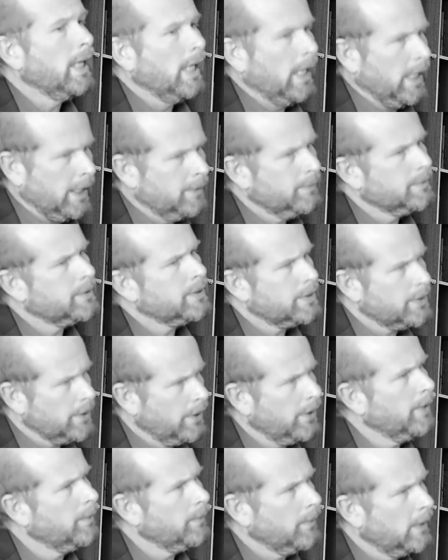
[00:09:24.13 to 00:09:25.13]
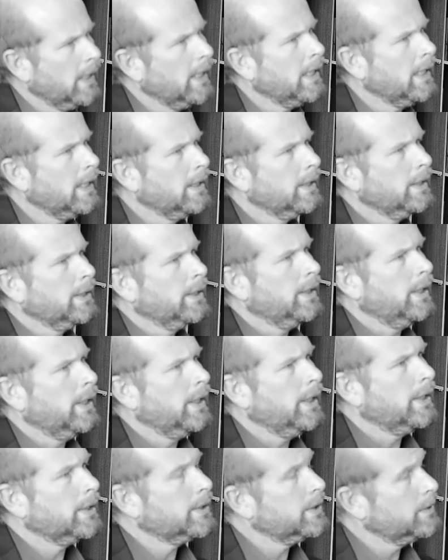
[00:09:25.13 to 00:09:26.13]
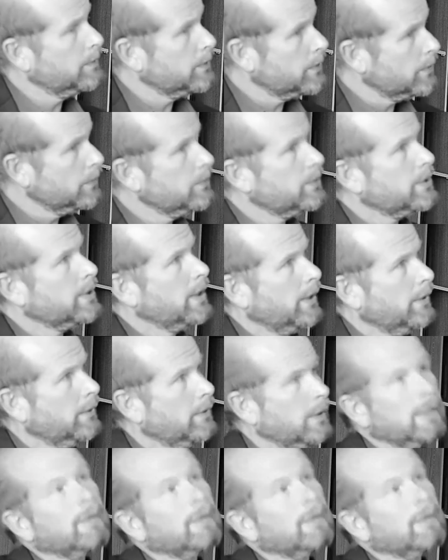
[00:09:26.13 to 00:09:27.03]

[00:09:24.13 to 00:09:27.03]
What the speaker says: And there was a time where she was also